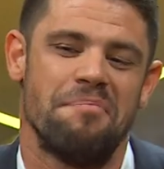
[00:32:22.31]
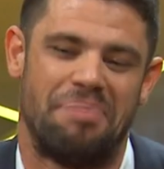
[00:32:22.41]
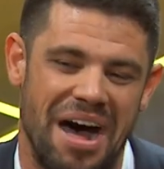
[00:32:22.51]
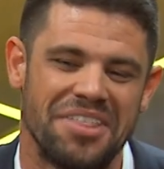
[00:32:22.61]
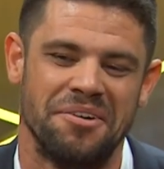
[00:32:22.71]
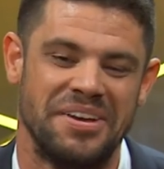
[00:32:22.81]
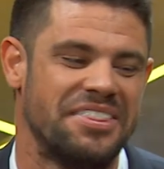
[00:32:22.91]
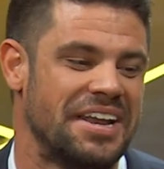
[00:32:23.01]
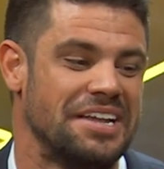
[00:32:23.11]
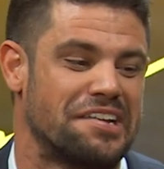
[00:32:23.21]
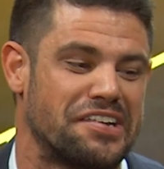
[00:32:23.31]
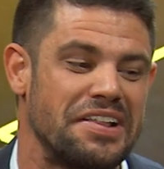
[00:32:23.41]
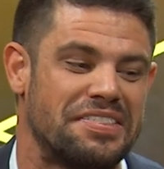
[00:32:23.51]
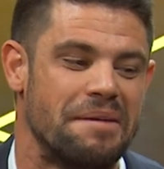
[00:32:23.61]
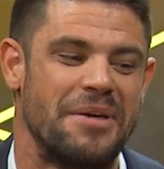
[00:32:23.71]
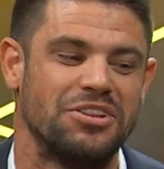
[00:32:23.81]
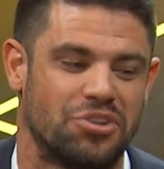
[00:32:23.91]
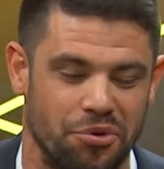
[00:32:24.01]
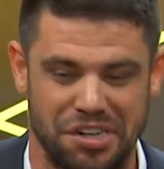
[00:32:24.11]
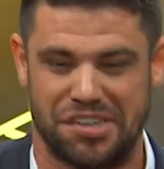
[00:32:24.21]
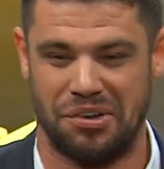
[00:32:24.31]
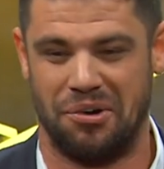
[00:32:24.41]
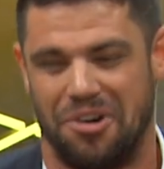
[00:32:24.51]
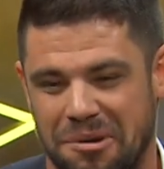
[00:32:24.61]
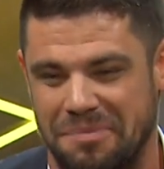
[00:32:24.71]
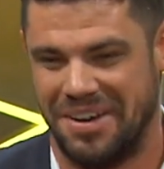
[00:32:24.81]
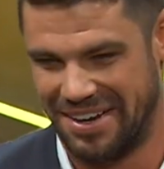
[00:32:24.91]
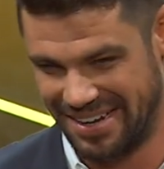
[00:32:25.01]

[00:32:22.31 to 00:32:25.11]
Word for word: of bothered me that he sent them into a storm.